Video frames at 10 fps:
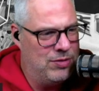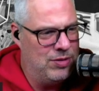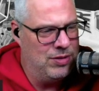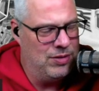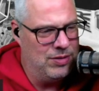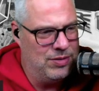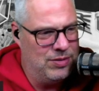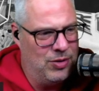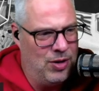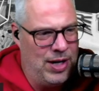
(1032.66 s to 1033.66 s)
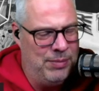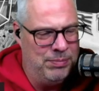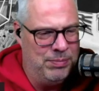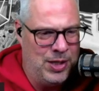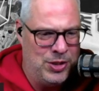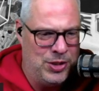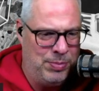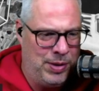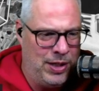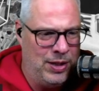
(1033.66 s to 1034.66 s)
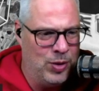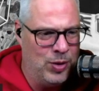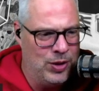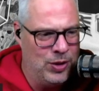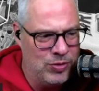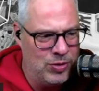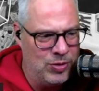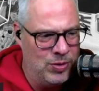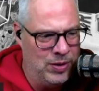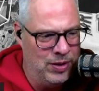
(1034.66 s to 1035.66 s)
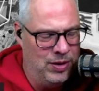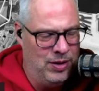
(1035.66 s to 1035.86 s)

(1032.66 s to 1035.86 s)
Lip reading: and grime Mangiapane that we're used to, and